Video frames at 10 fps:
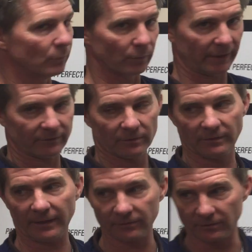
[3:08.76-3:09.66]
Well, that's
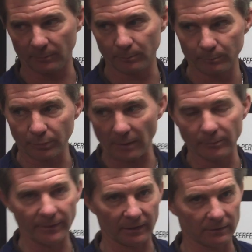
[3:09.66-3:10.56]
the
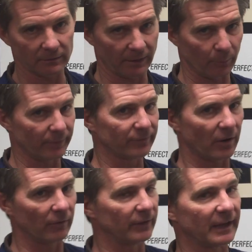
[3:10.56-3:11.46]
problem that we've
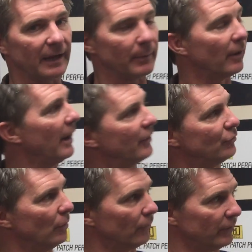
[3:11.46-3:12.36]
solved at KM
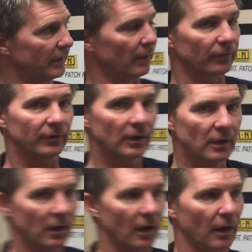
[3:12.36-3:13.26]
International over the years.
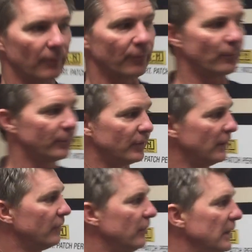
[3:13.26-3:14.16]

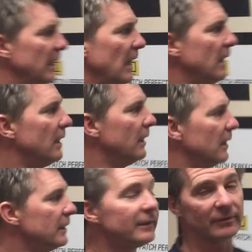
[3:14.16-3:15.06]
Since
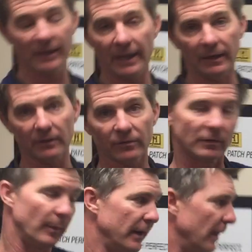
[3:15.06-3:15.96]
at least the
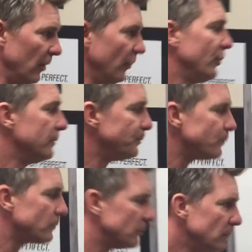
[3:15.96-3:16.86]
80s, to my knowledge,
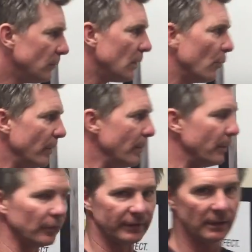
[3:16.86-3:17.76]
we've
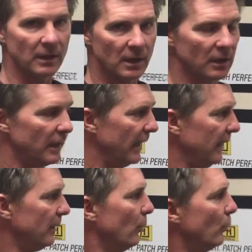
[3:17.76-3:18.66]
been building
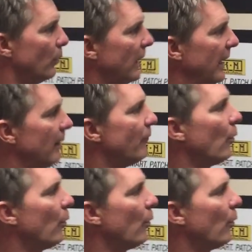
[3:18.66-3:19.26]
a KM